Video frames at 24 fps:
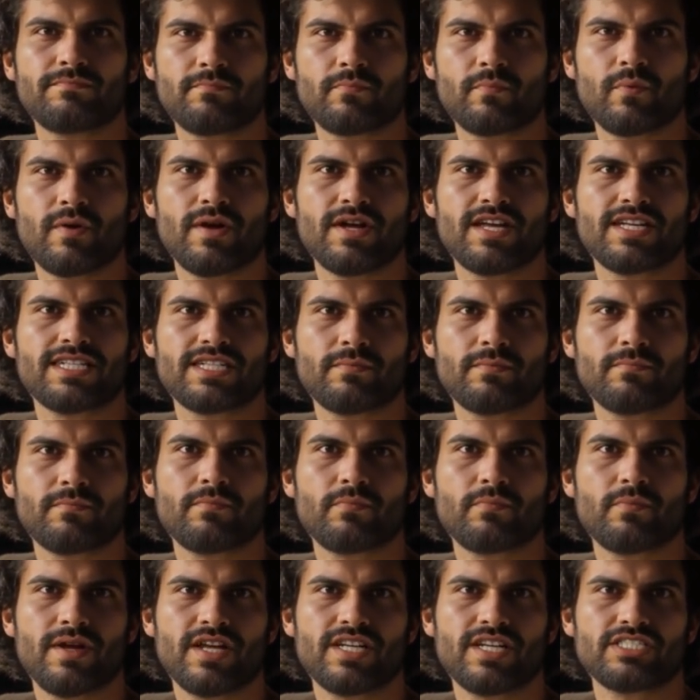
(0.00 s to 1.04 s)
Where I
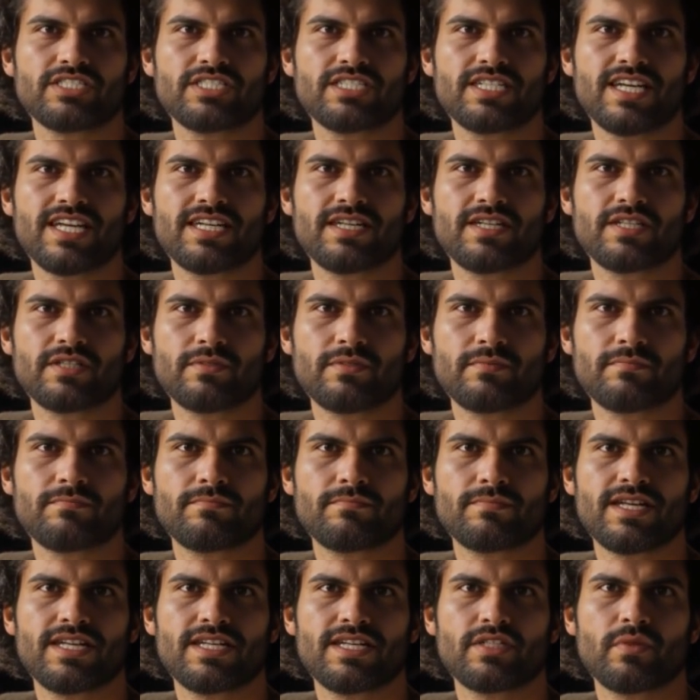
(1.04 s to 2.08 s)
compressed air
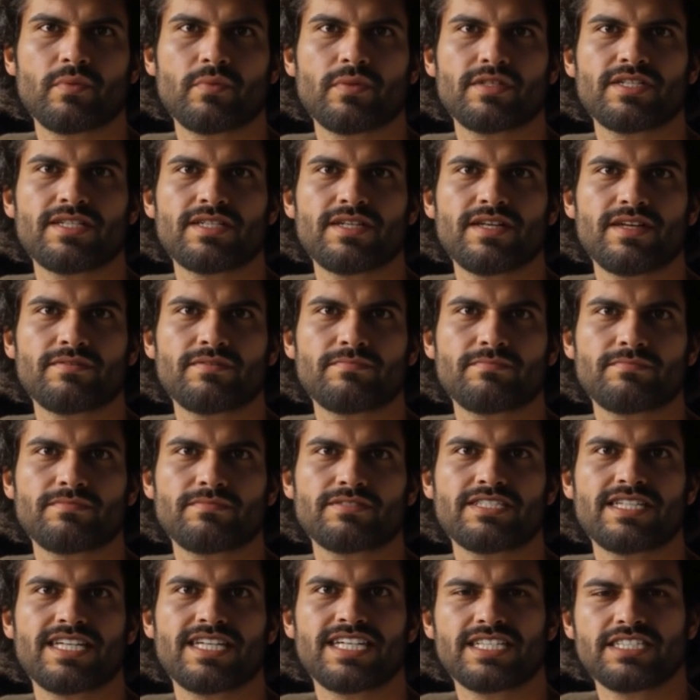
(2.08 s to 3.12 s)
manually,
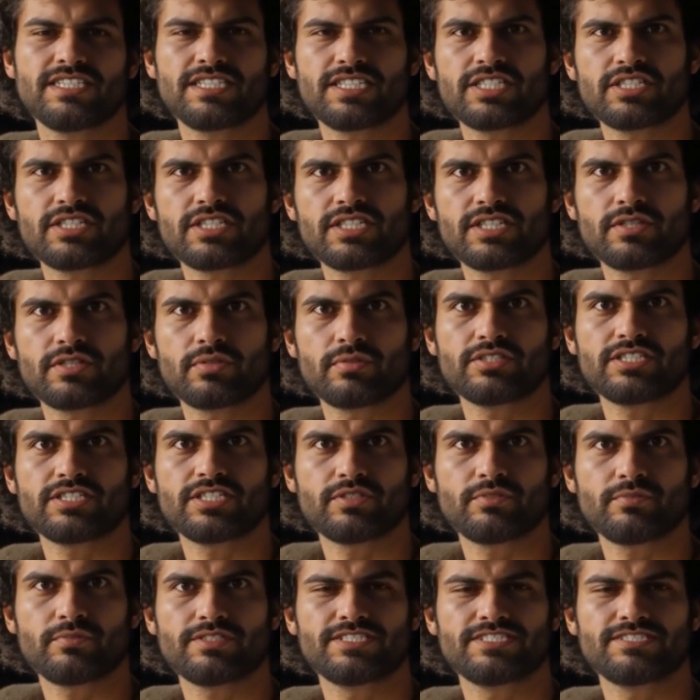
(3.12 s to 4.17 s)
today's engineers
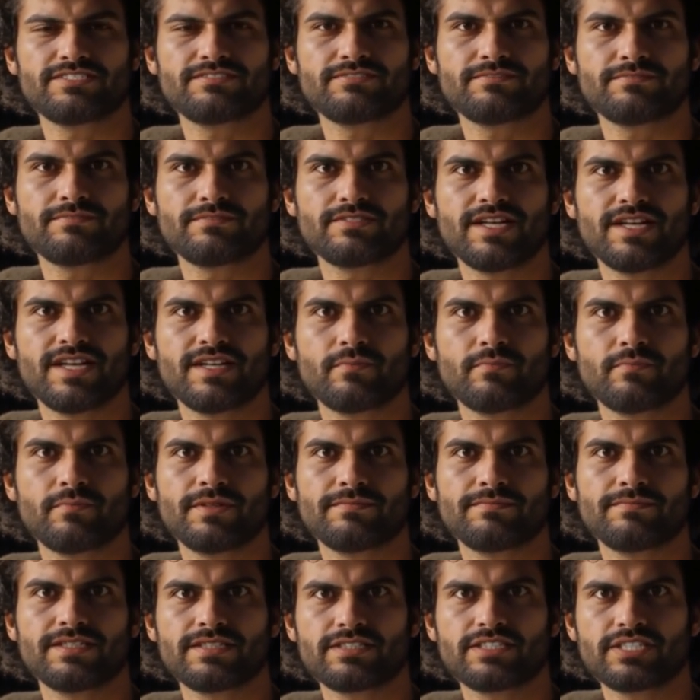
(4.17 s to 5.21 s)
use it to fire
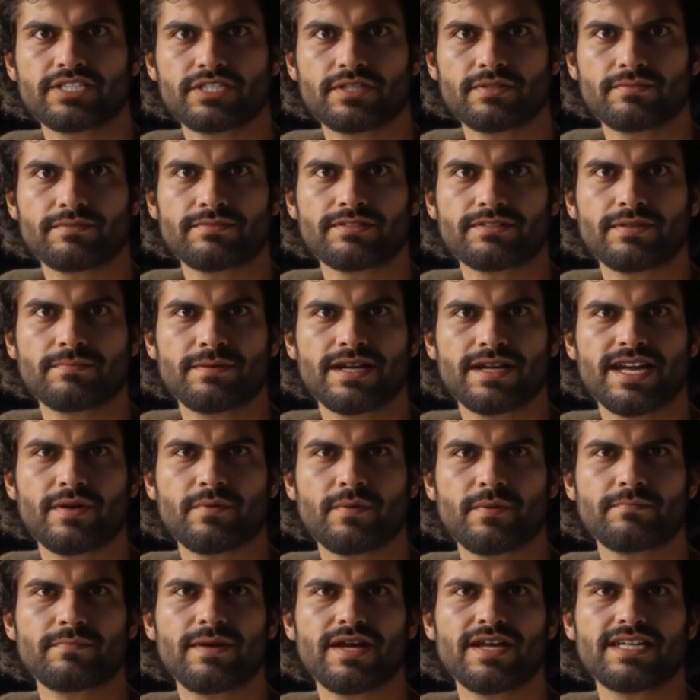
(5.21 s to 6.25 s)
rivets, to
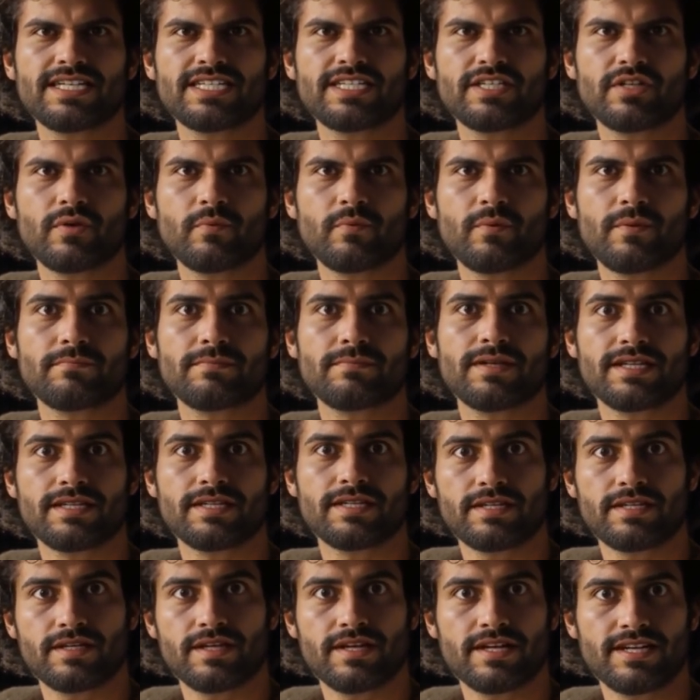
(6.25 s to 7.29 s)
power mining equipment,
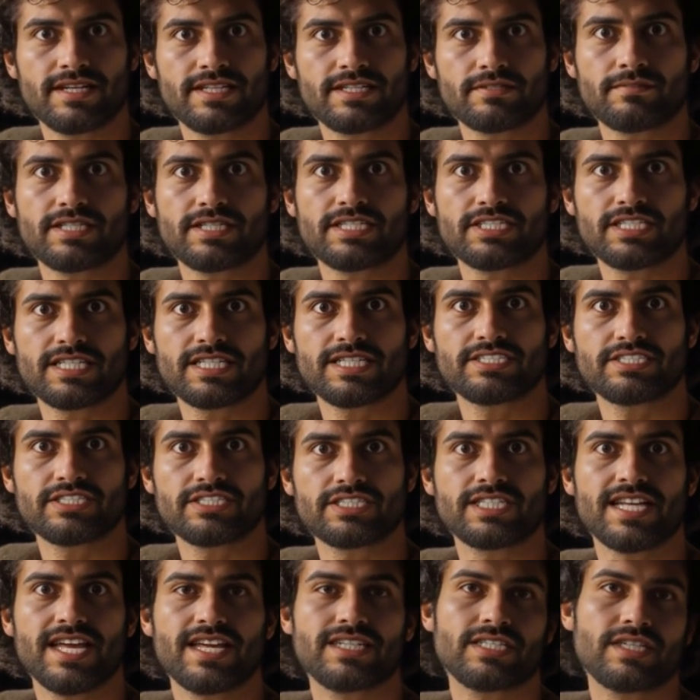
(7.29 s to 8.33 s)
even to send
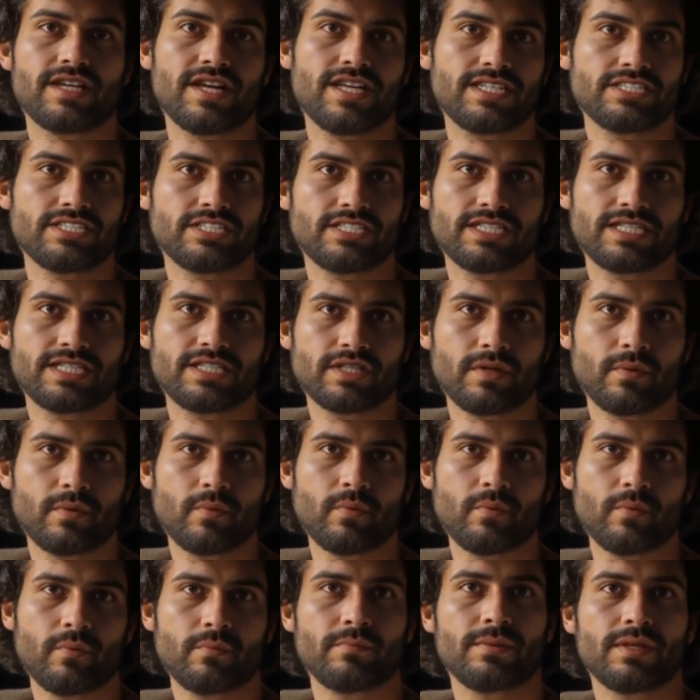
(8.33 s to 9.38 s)
satellites into
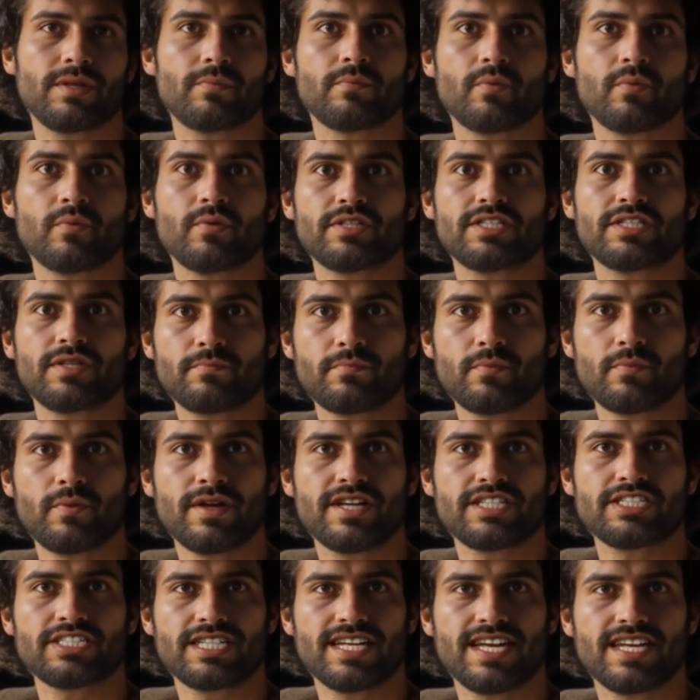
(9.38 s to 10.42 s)
orbit aboard
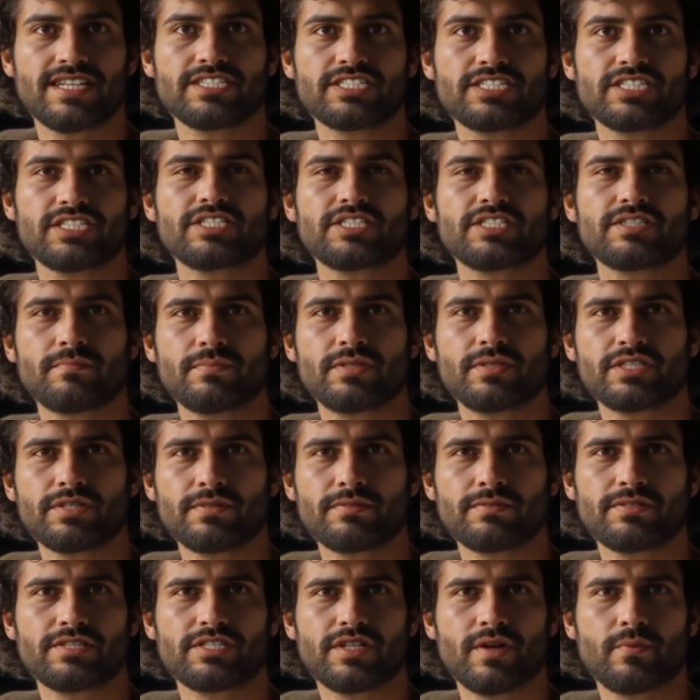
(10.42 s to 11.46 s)
compressed gas systems.
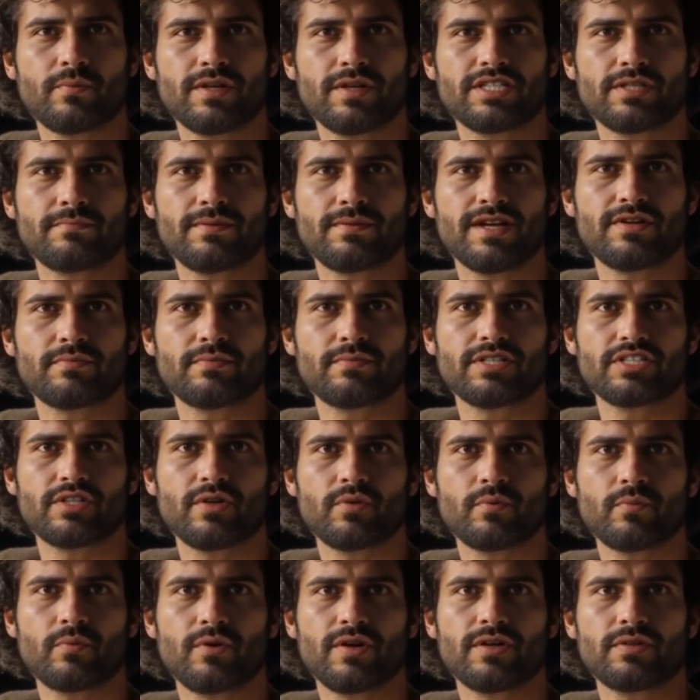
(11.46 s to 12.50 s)
Though much of my
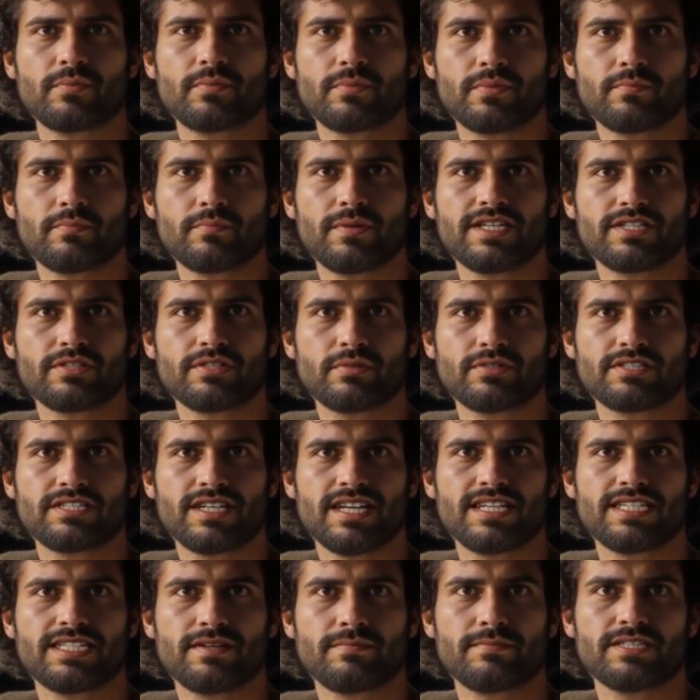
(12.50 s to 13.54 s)
original work was later
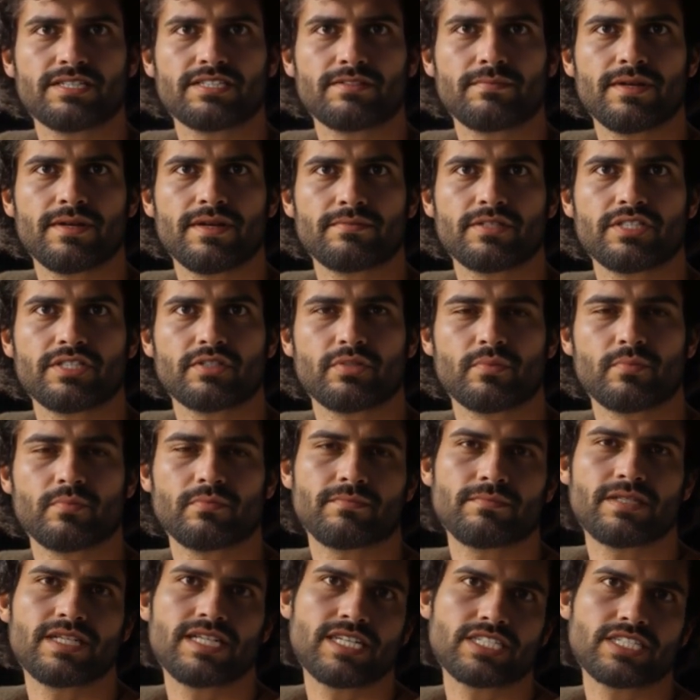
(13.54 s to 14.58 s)
documented by
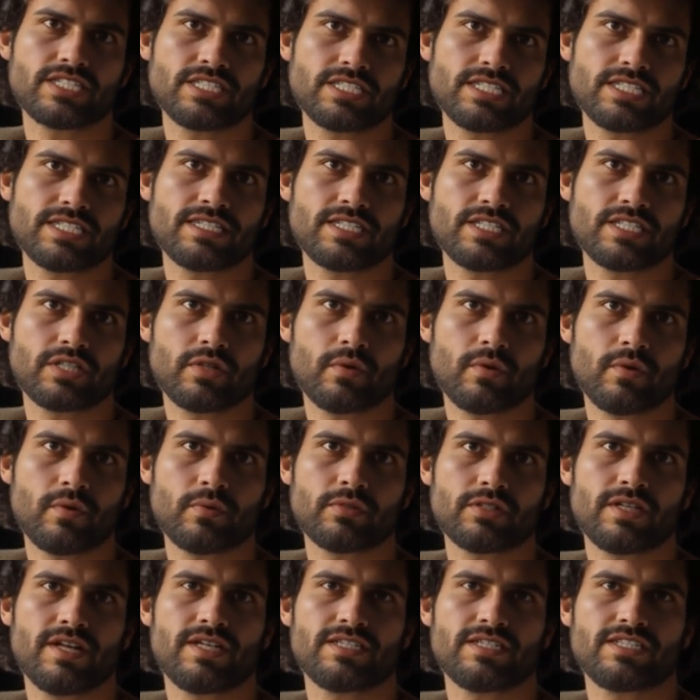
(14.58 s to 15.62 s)
Vitruvius and Hero
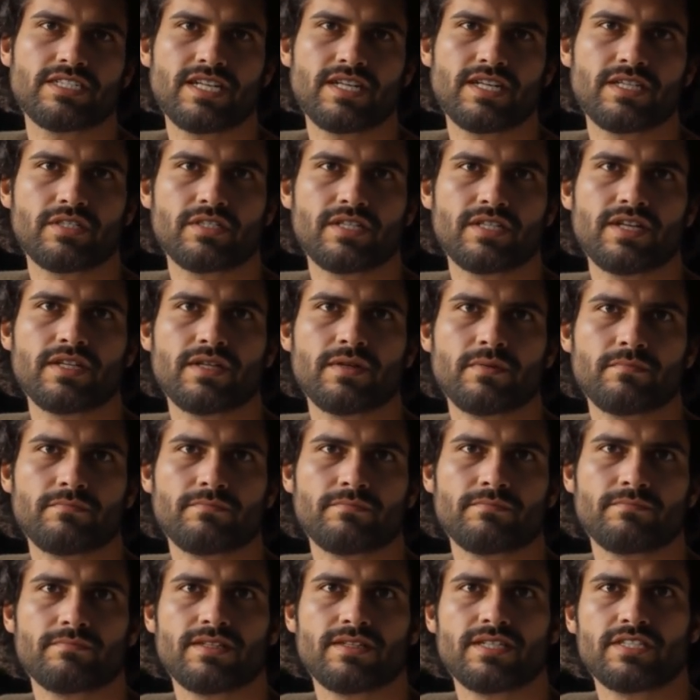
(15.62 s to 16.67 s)
of Alexandria,
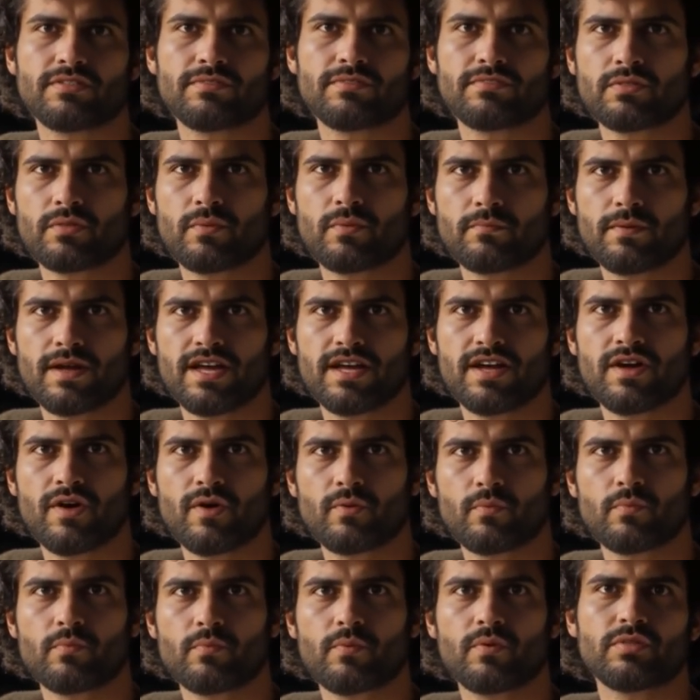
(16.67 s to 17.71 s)
and though few of my
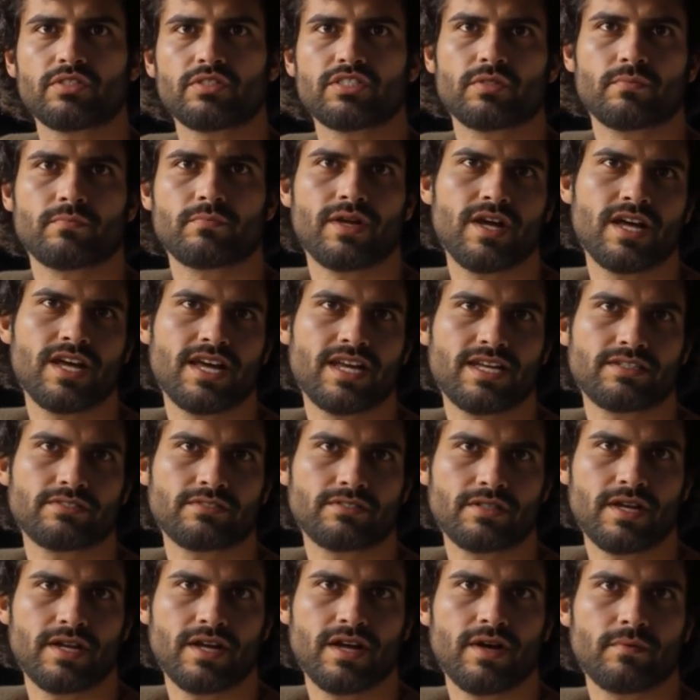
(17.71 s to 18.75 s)
own words survive,
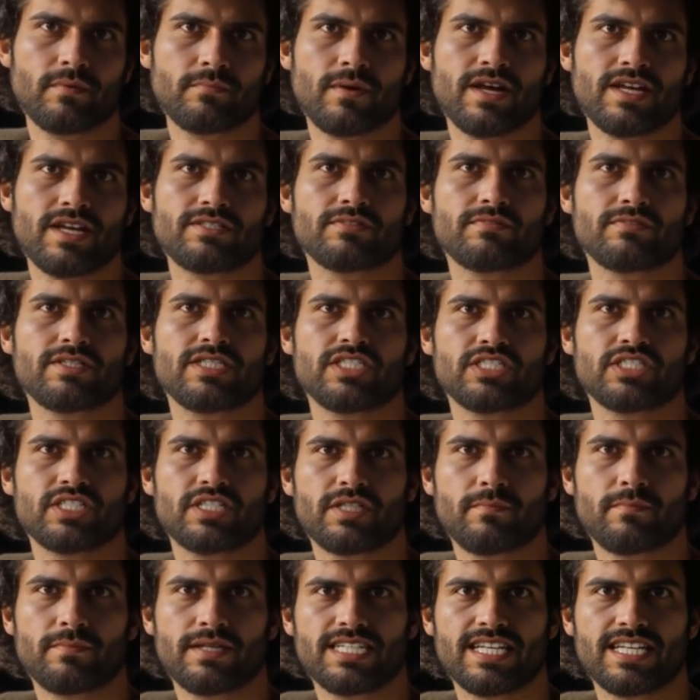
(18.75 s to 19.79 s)
my
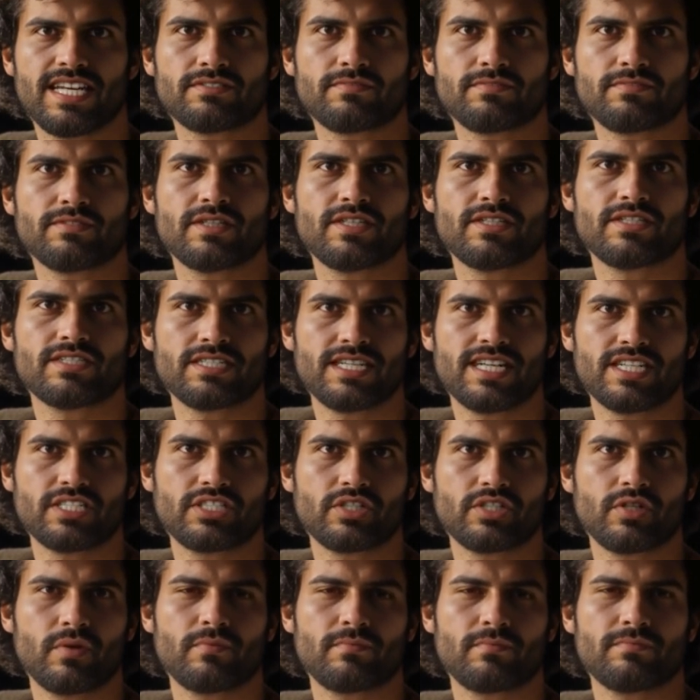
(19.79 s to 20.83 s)
inventions became
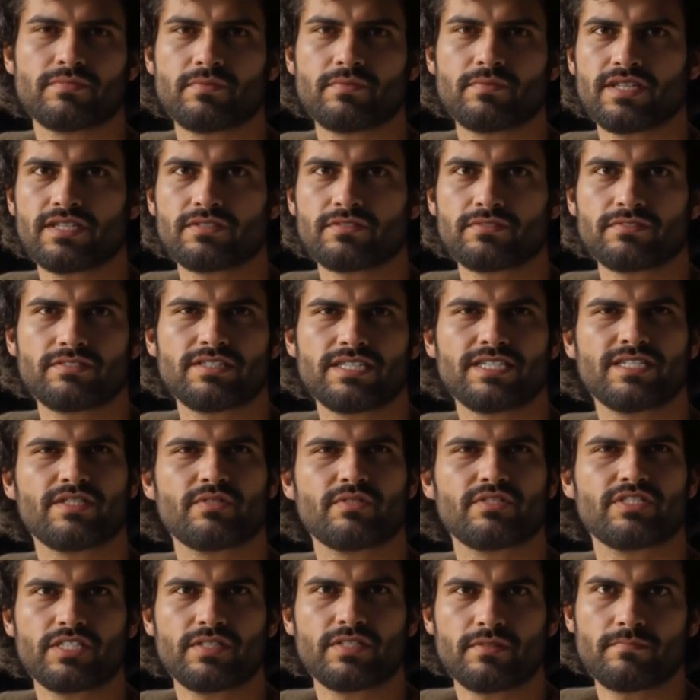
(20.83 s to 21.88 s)
foundational for later
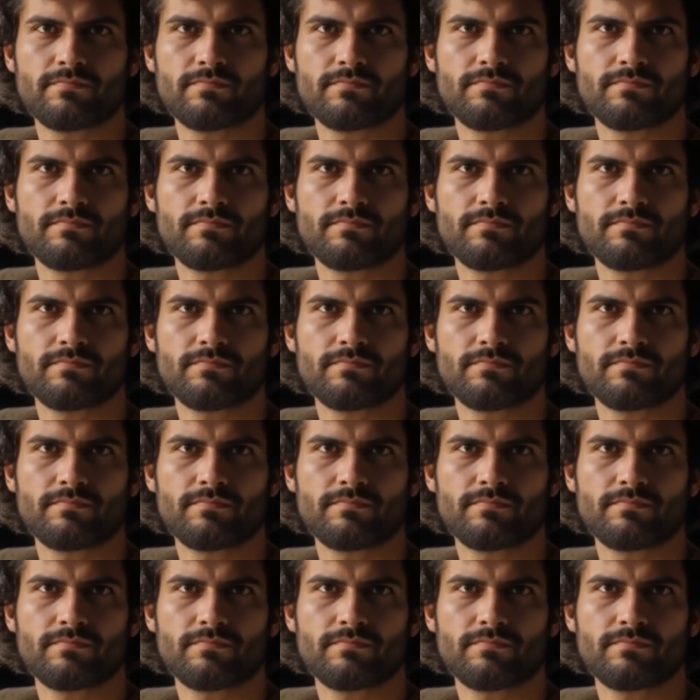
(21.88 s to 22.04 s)
thinkers.